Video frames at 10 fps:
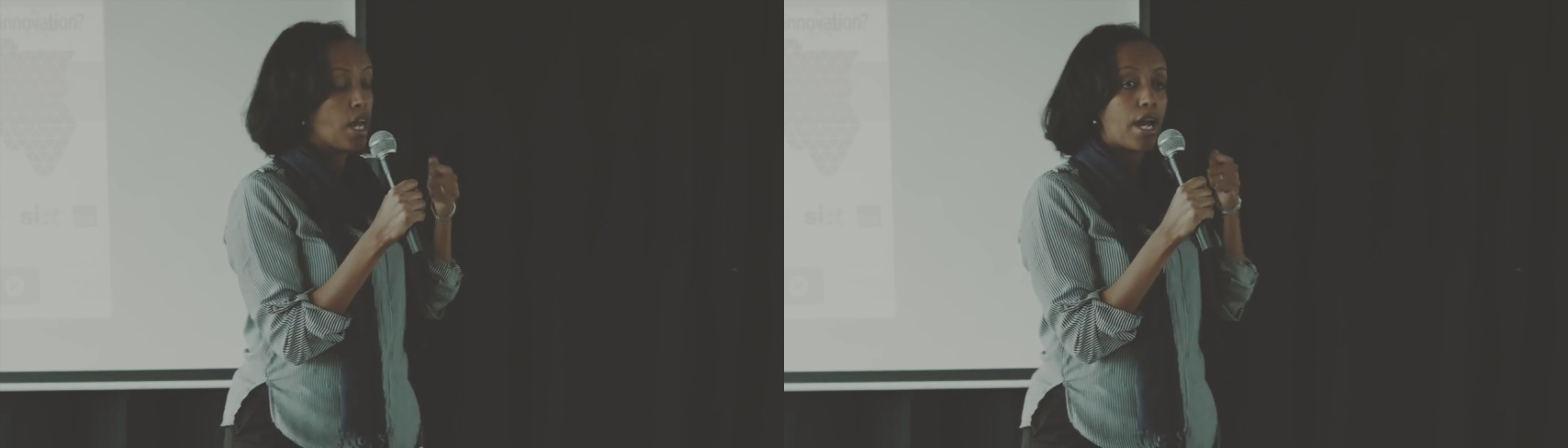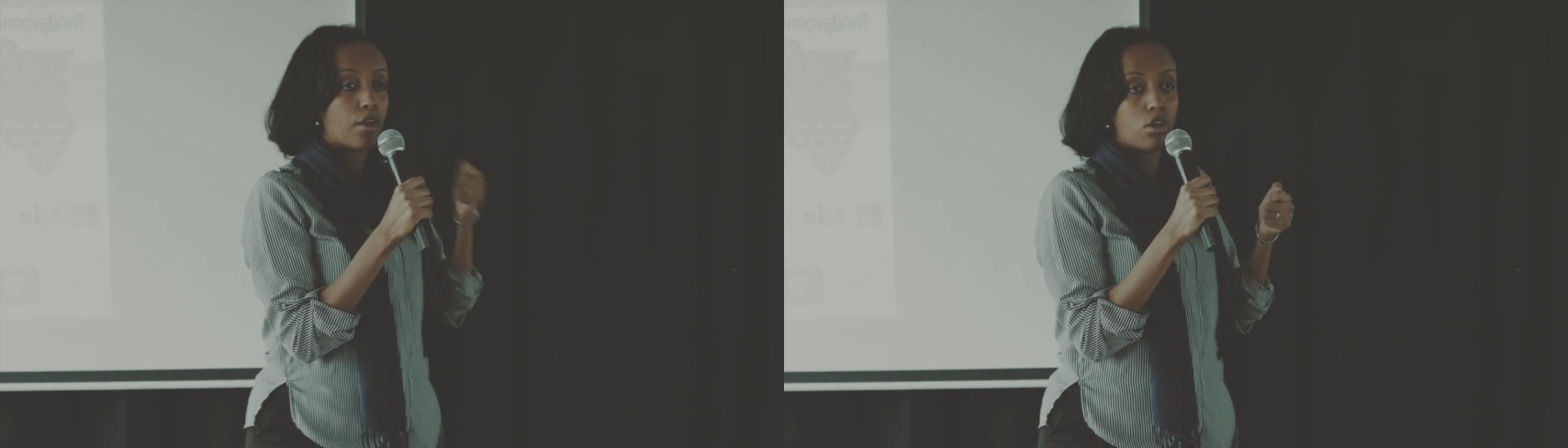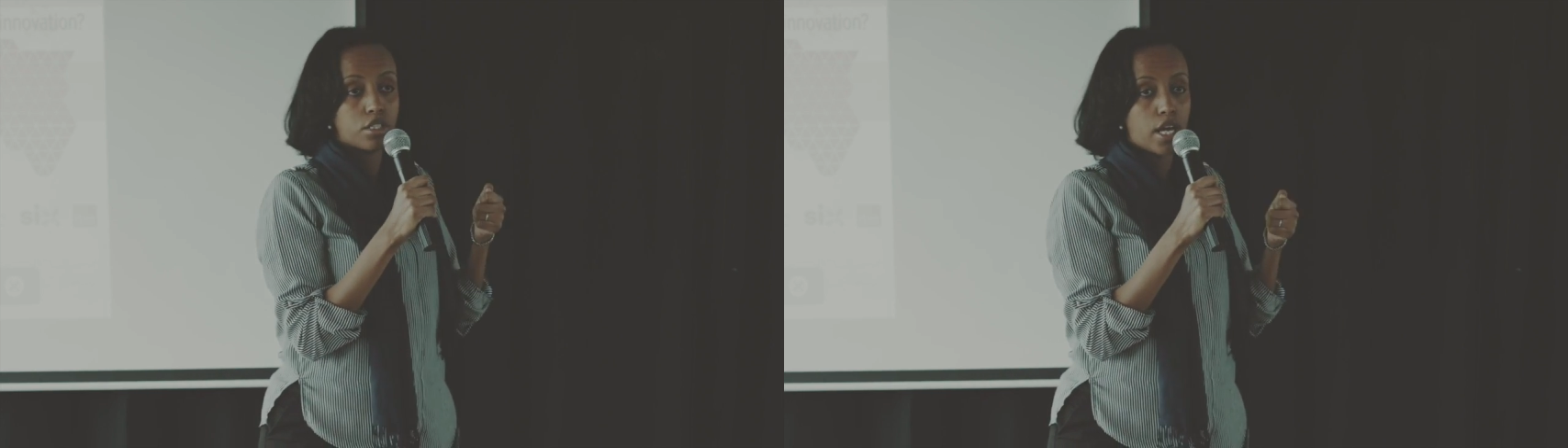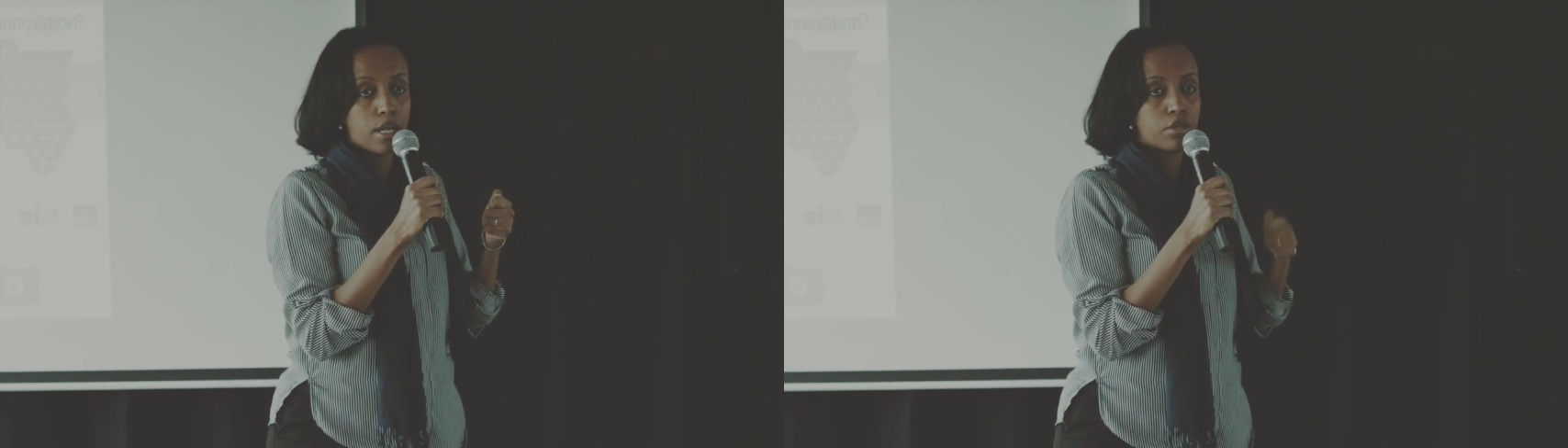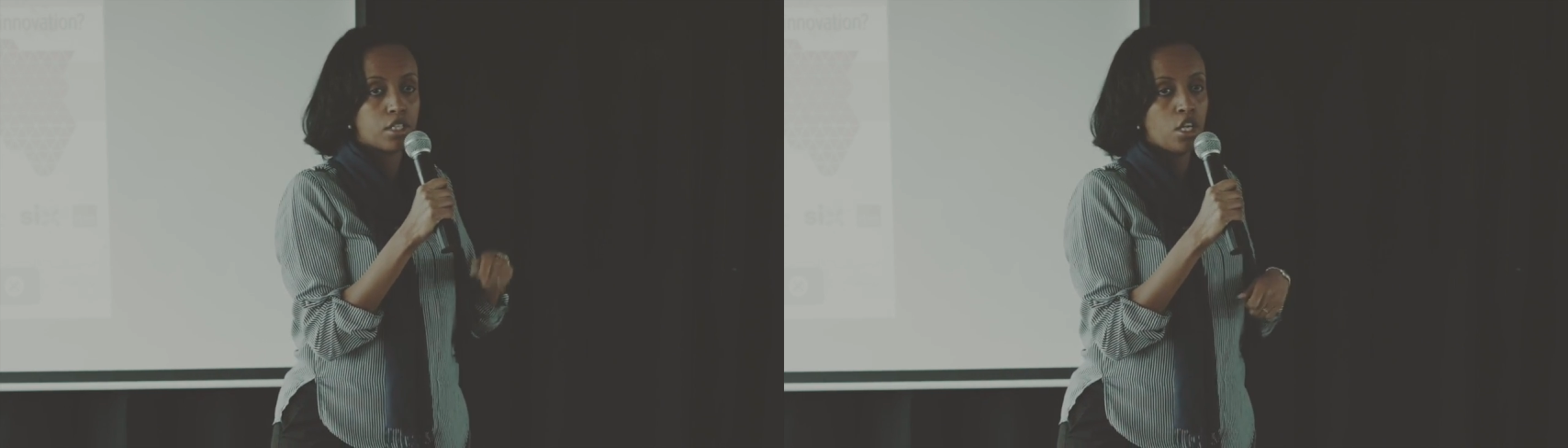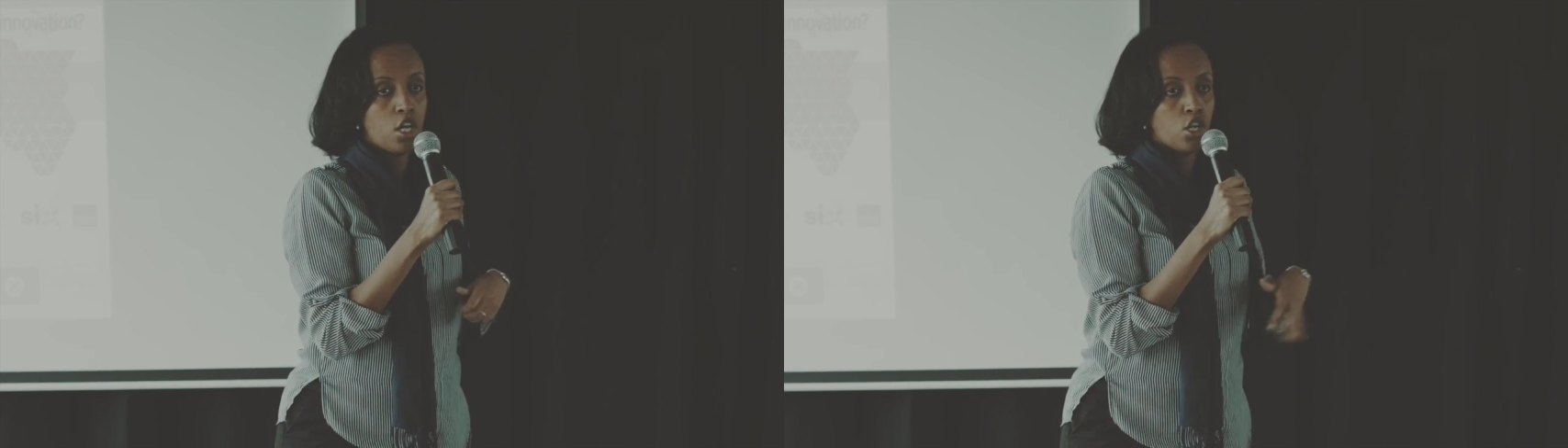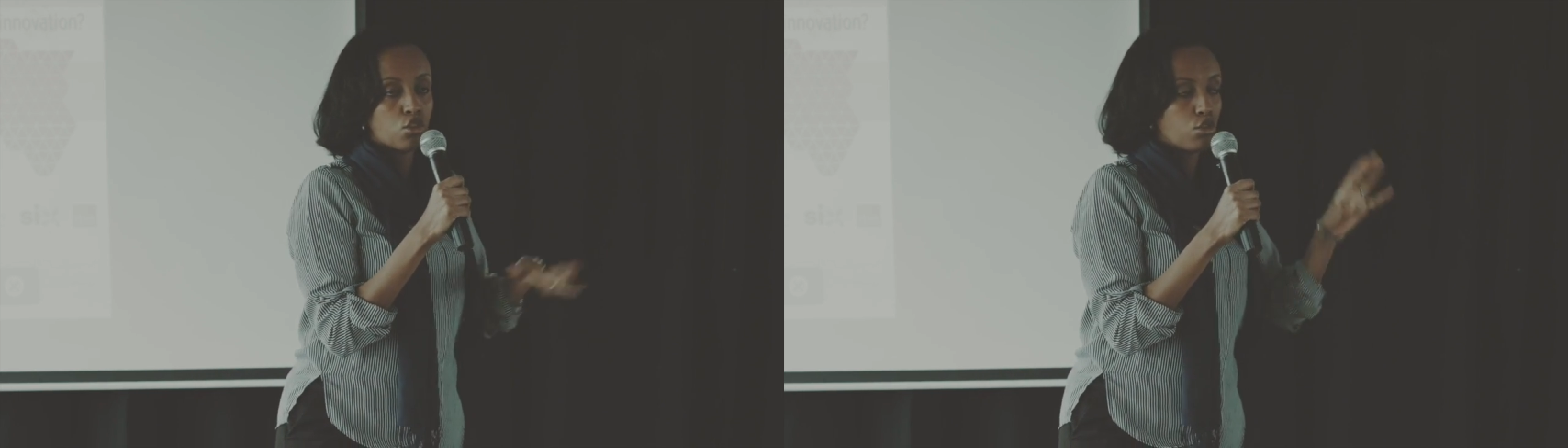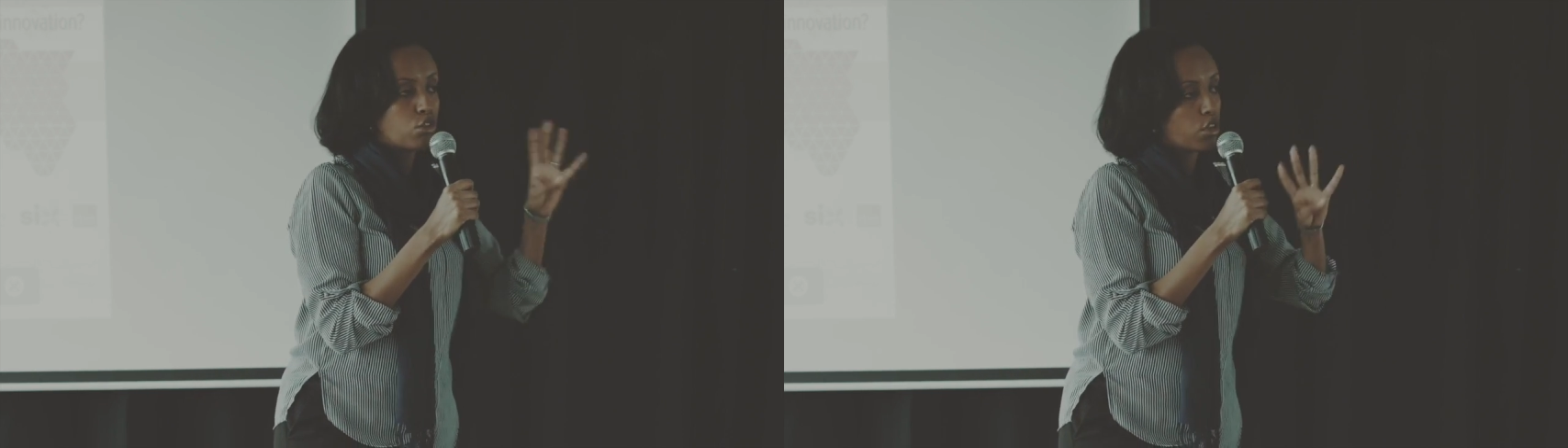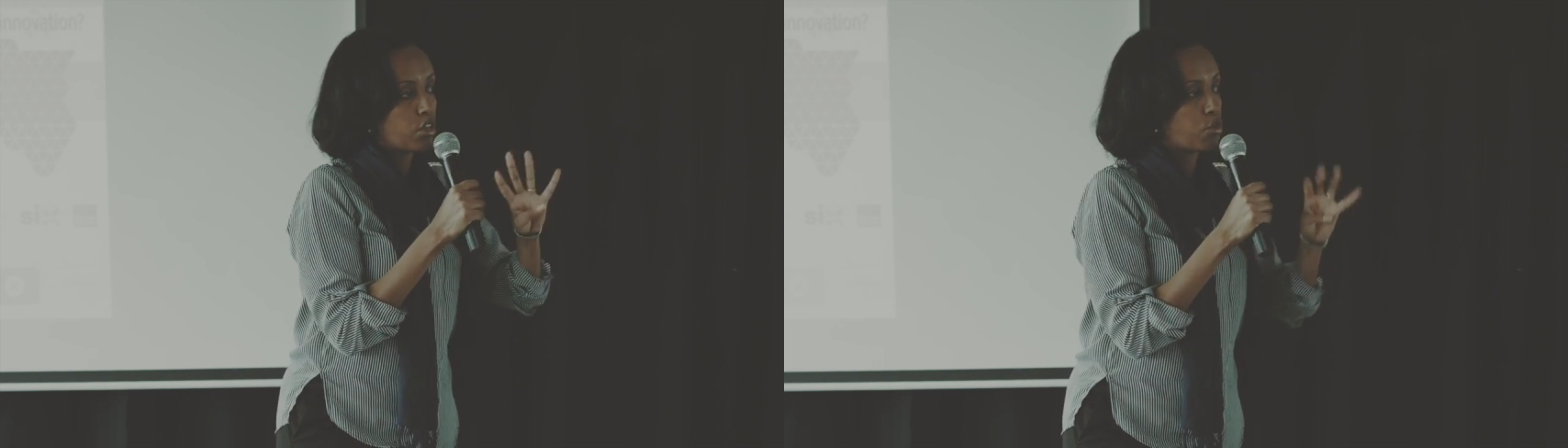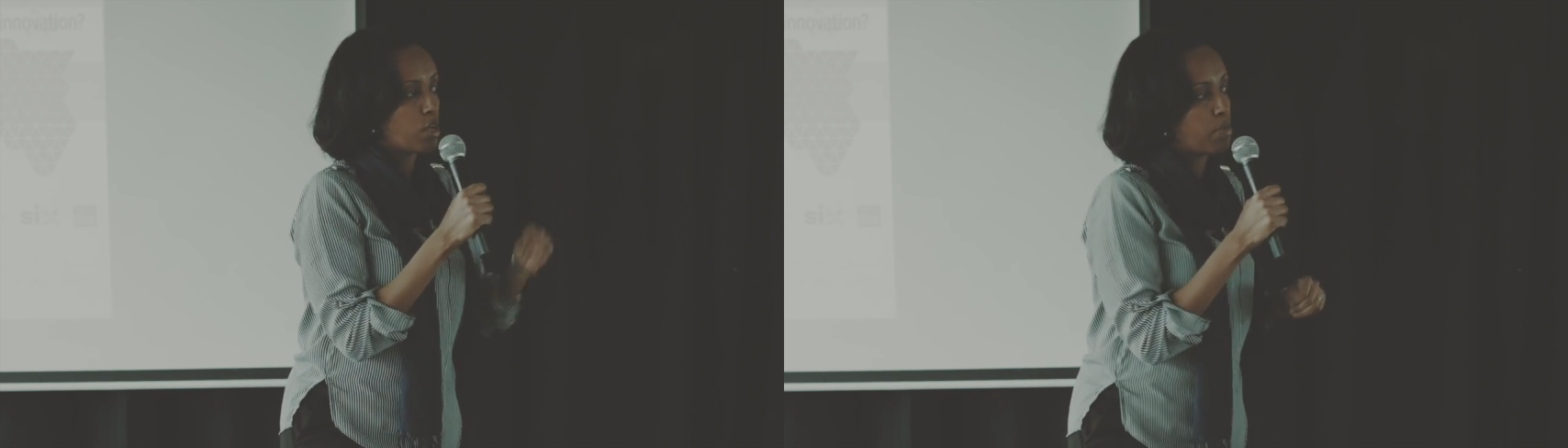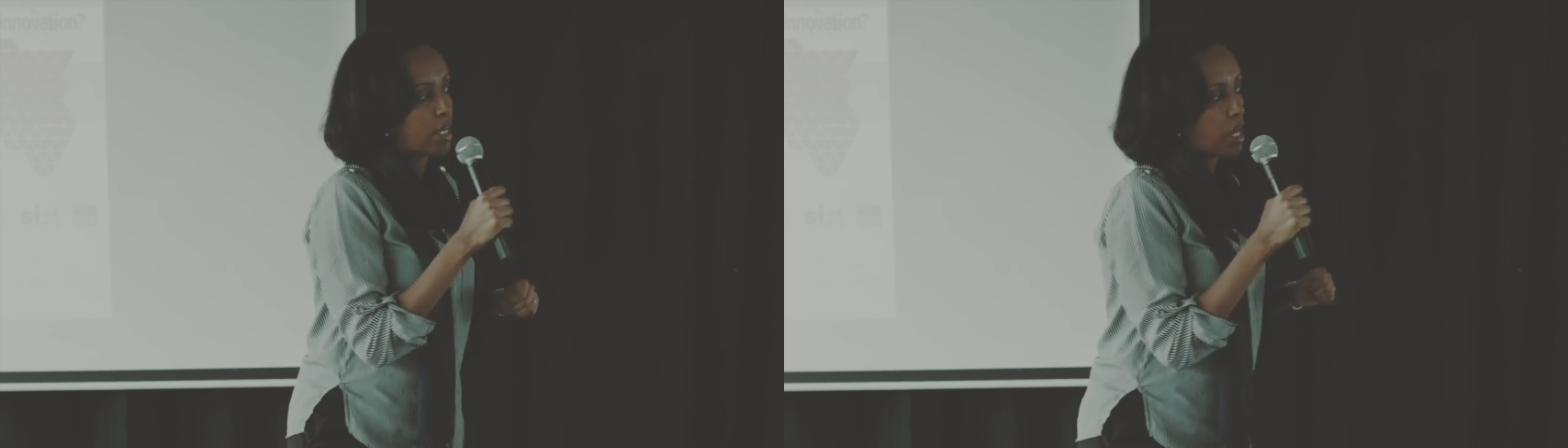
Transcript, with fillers: at all times? So those are the three big